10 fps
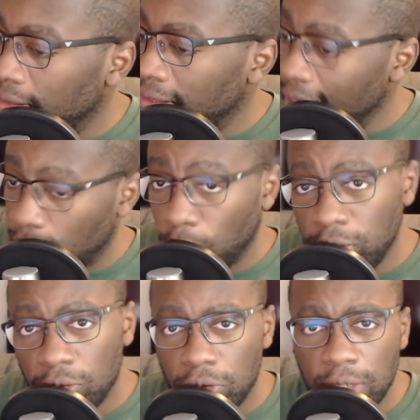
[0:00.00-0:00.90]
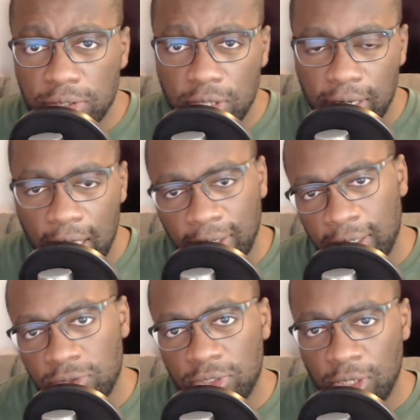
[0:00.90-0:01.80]
Yeah, what are your thoughts on that,
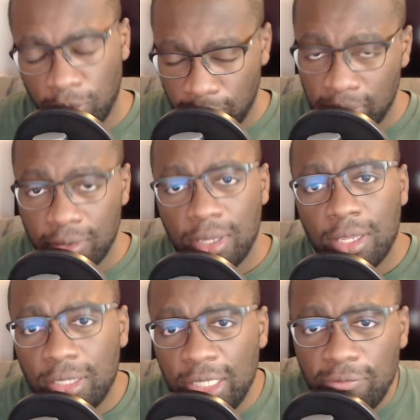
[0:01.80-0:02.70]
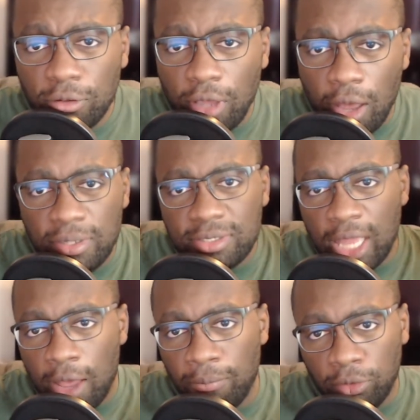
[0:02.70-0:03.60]
ladies and gentlemen? Leave your comments
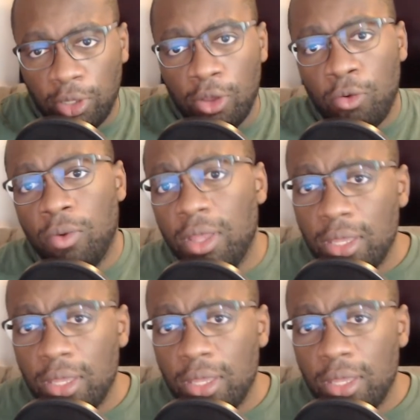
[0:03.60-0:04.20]
down below.